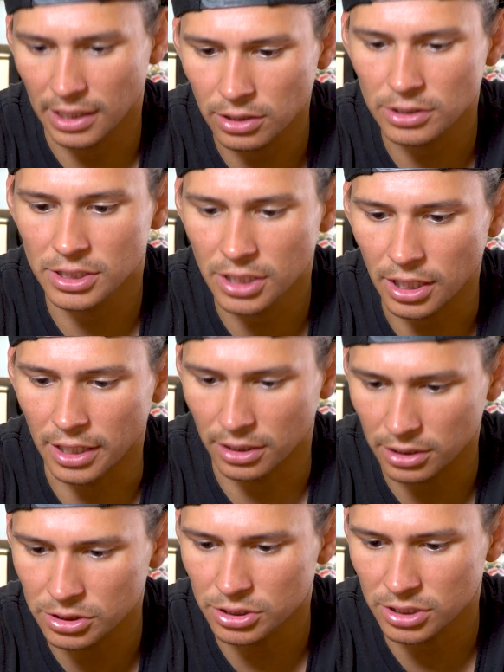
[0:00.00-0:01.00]
It looks good. It
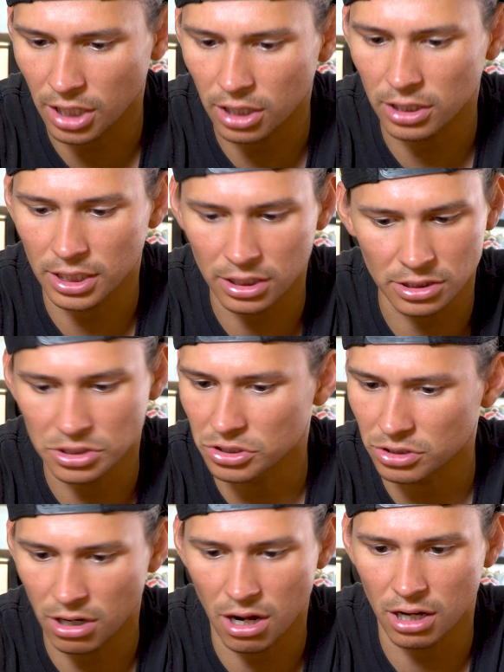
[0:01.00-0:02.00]
looks solid. It looks
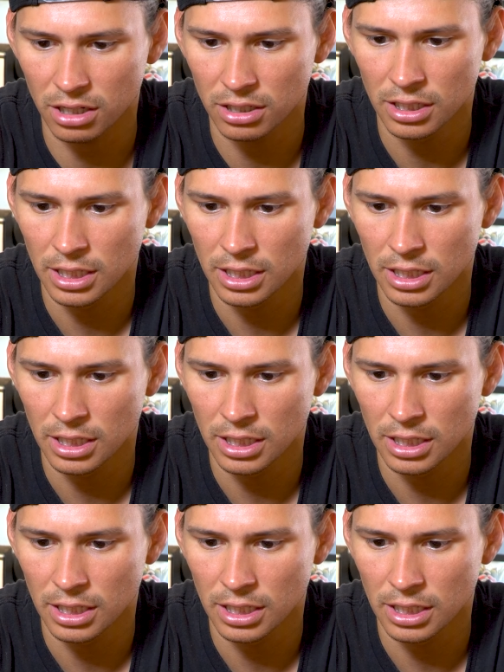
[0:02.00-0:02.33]
strong.